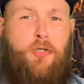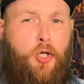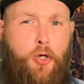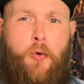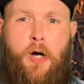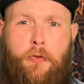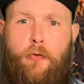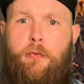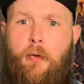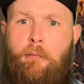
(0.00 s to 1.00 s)

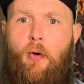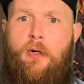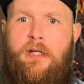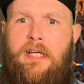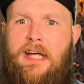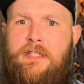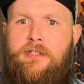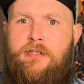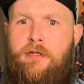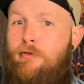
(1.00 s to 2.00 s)
200 reported
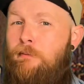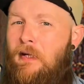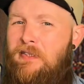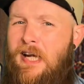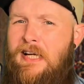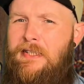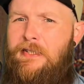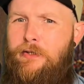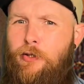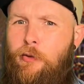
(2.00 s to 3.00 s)
cases of
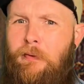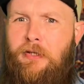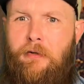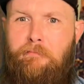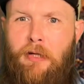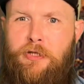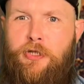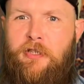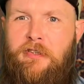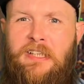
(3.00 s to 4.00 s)
spontaneous human
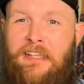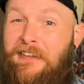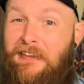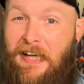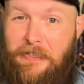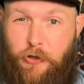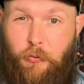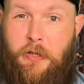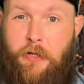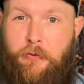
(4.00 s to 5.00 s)
combustion in the last
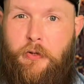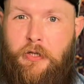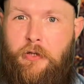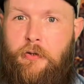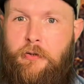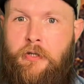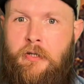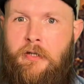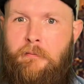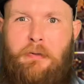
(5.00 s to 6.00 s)
300 years.
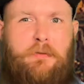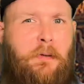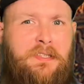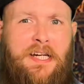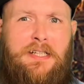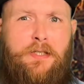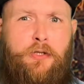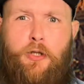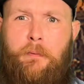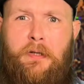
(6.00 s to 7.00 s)
But spontaneous
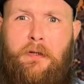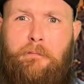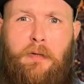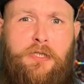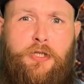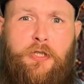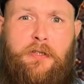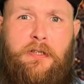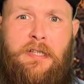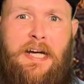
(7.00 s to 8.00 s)
human
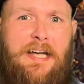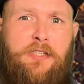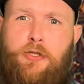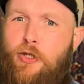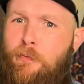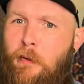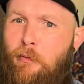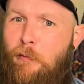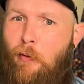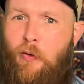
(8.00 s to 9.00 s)
combustion hasn't just been
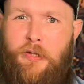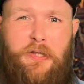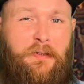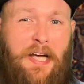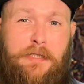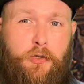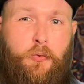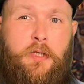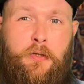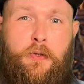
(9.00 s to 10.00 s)
reported the last
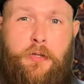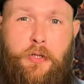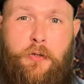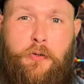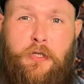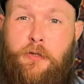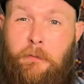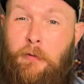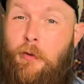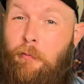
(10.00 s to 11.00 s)
300 years, it's
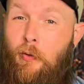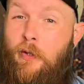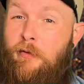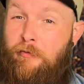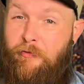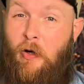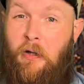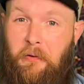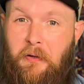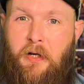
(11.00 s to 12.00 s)
been reported
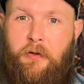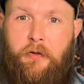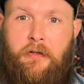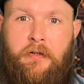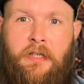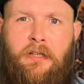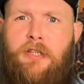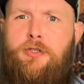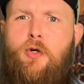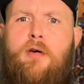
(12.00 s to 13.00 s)
far longer.
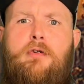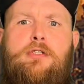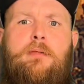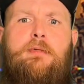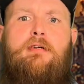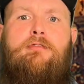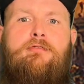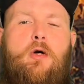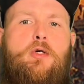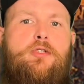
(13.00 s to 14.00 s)
Let's go over some of the
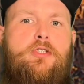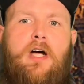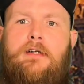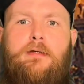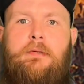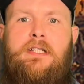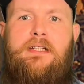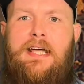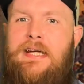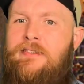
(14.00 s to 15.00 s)
first documented
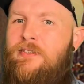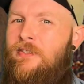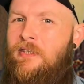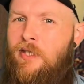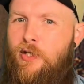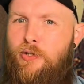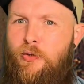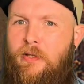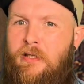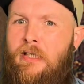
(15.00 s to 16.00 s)
cases in
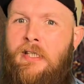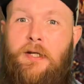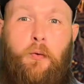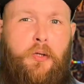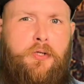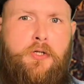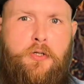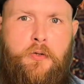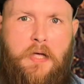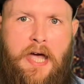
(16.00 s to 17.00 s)
history. In order to
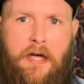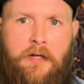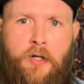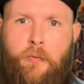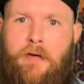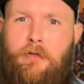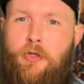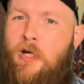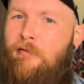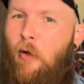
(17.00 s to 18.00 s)
do that, we have to
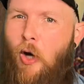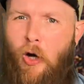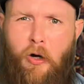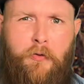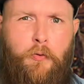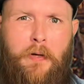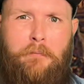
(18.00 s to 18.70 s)
travel all the way